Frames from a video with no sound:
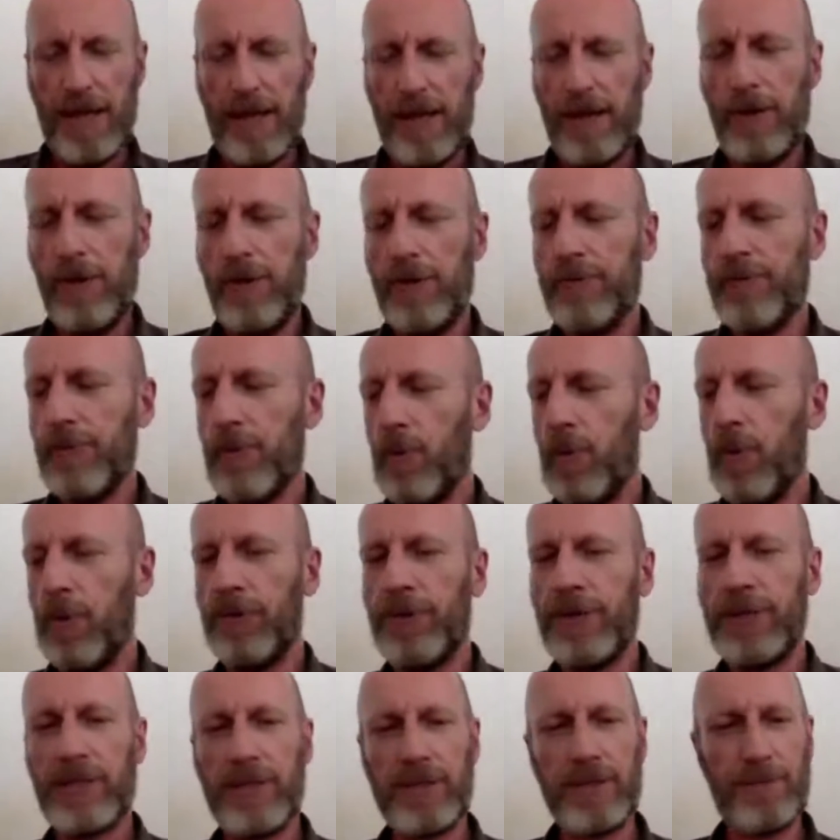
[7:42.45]

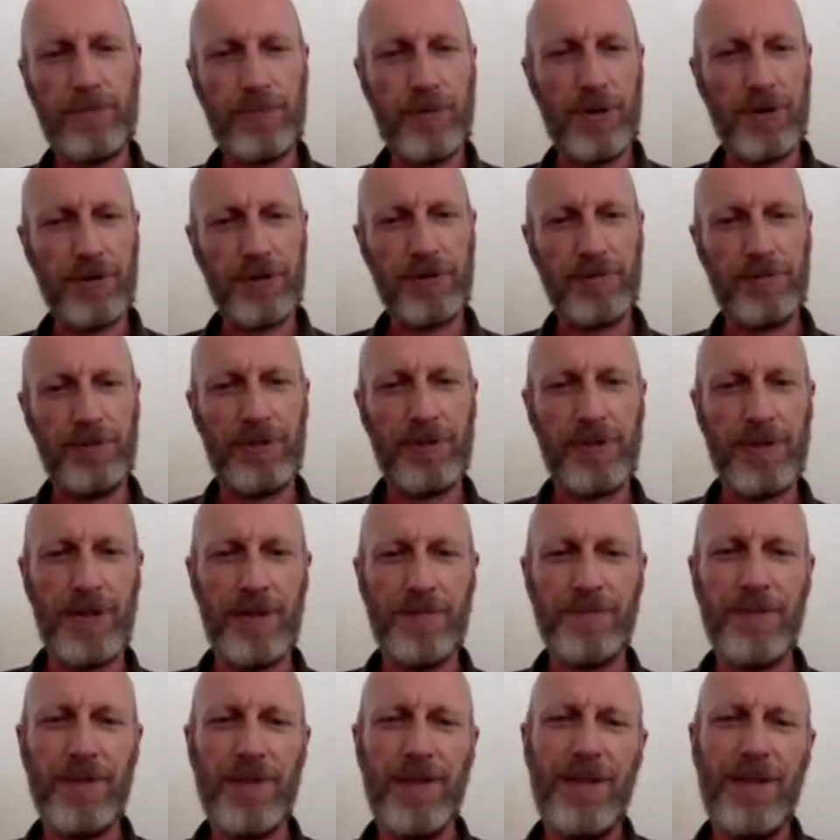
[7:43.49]
overall this is approximately